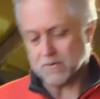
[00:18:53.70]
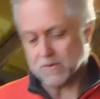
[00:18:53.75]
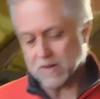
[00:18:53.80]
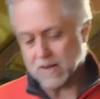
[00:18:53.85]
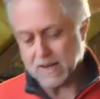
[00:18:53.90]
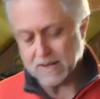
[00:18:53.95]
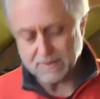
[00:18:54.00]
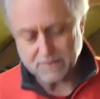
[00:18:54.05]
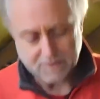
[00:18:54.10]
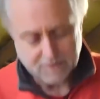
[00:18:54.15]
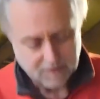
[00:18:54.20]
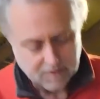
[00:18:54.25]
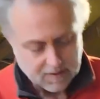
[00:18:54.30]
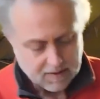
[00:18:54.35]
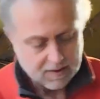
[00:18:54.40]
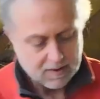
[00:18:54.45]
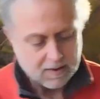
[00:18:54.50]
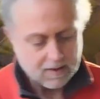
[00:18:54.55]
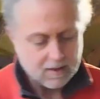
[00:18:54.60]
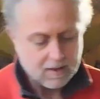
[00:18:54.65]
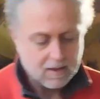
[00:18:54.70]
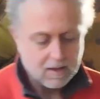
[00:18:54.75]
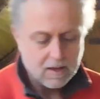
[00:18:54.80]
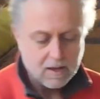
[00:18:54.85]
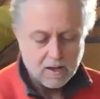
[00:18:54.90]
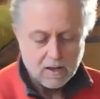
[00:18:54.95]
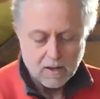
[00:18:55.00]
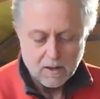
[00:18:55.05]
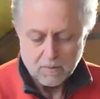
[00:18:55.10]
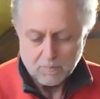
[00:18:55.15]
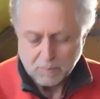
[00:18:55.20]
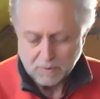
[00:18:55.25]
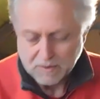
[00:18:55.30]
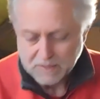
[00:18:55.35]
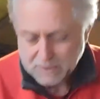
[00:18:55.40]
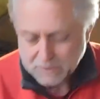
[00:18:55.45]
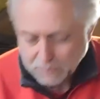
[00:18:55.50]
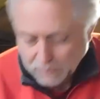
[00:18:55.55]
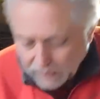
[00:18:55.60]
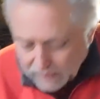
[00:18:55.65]
on your hands. But
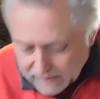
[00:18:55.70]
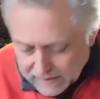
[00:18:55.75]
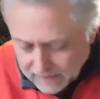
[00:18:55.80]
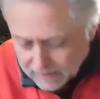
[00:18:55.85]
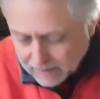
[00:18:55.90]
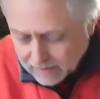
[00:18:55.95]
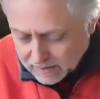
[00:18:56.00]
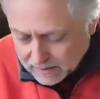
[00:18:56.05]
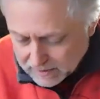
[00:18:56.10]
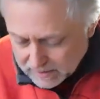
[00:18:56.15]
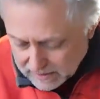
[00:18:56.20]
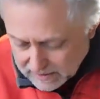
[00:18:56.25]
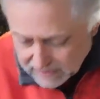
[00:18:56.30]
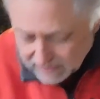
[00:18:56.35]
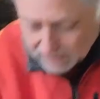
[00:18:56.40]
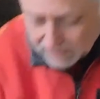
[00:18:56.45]
this way, there